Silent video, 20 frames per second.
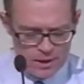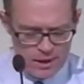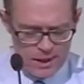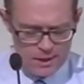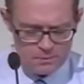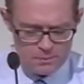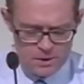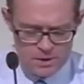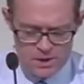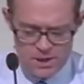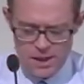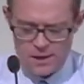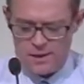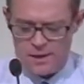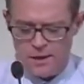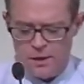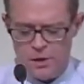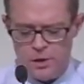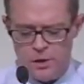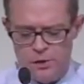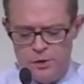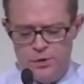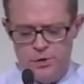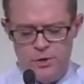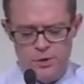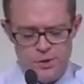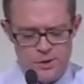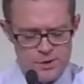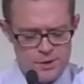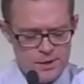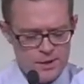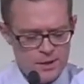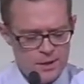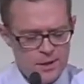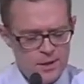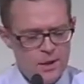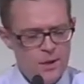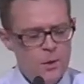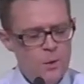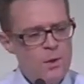in material goods.
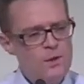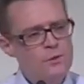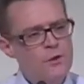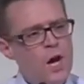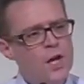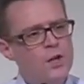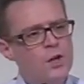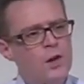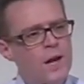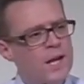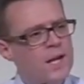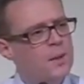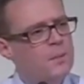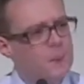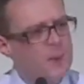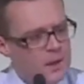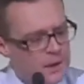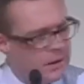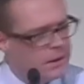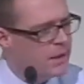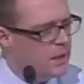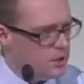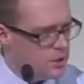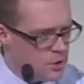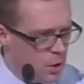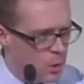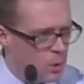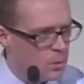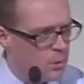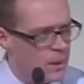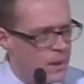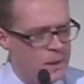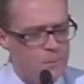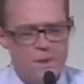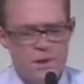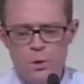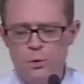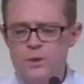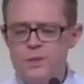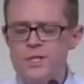We've got great abilities, don't we? And
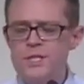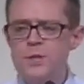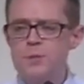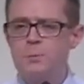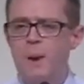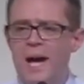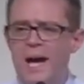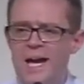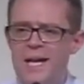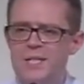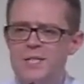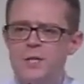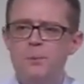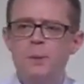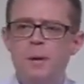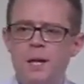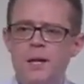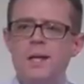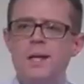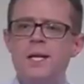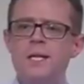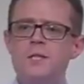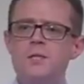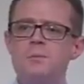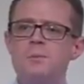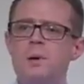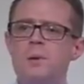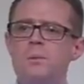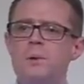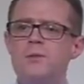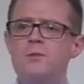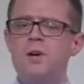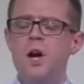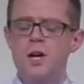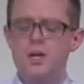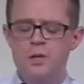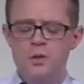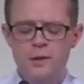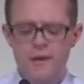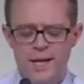we don't despise abilities, but we've
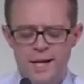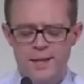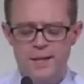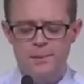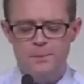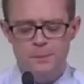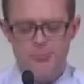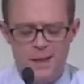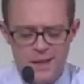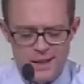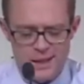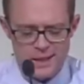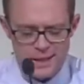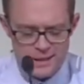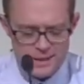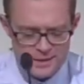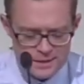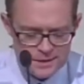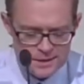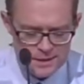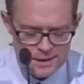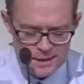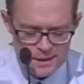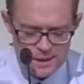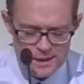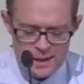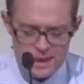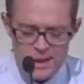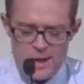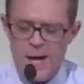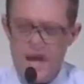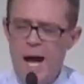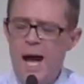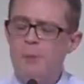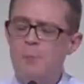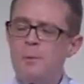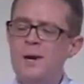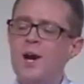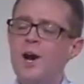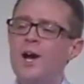got great abilities.
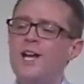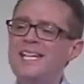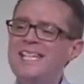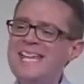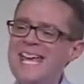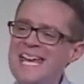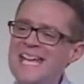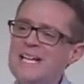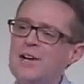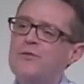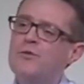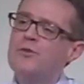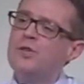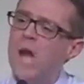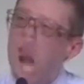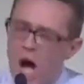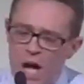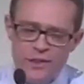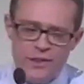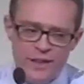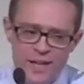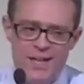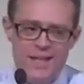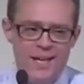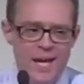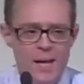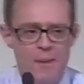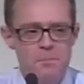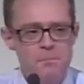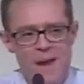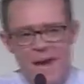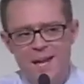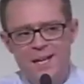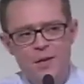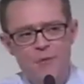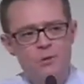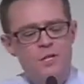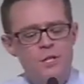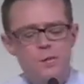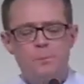And we are in need of nothing in
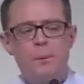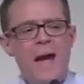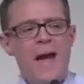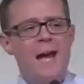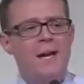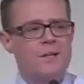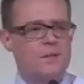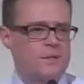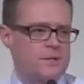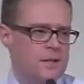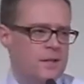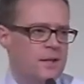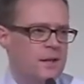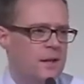many respects.